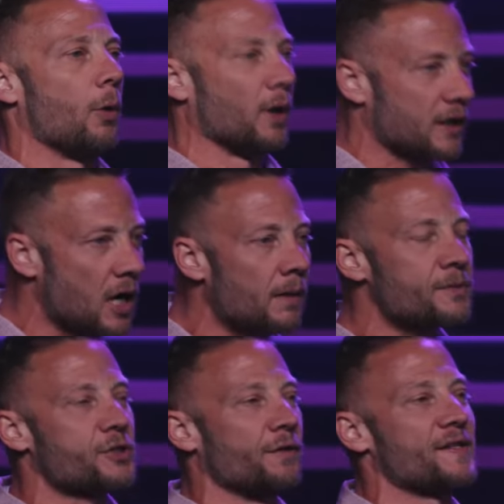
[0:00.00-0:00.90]
when it
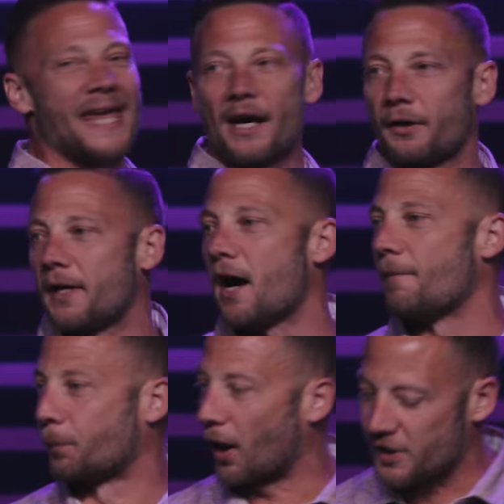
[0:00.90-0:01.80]
comes to this area
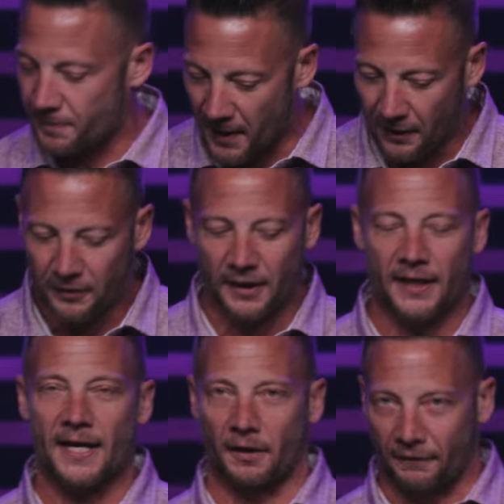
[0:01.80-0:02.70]
of
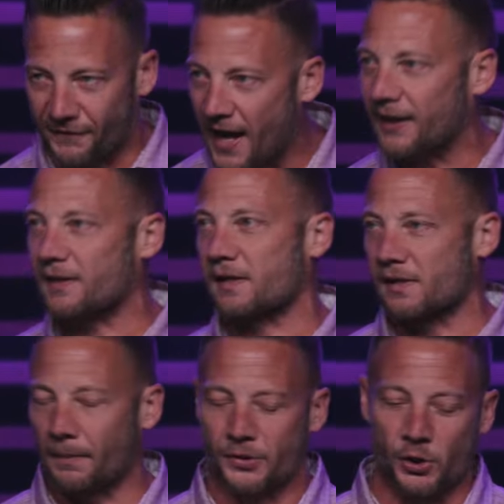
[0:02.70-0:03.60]
prosperity in our finances,
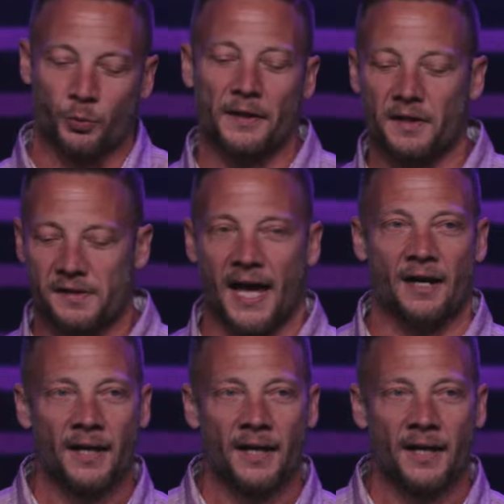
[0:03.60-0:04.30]
number two, write this down,